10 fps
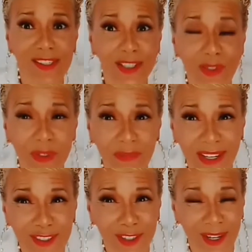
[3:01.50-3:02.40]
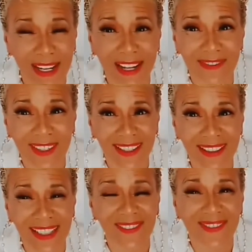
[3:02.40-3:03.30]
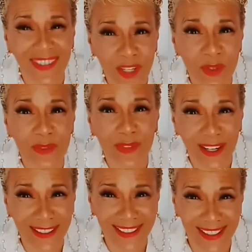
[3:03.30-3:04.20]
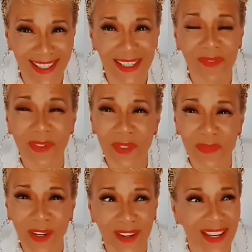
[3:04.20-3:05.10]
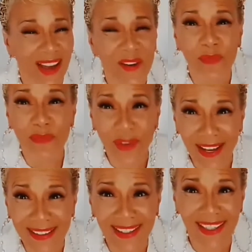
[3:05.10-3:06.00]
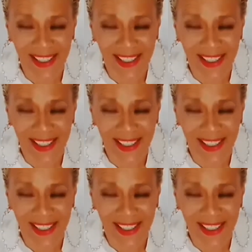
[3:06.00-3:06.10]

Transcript: is a new adventure, and I feel it feels very good and it feels very fun,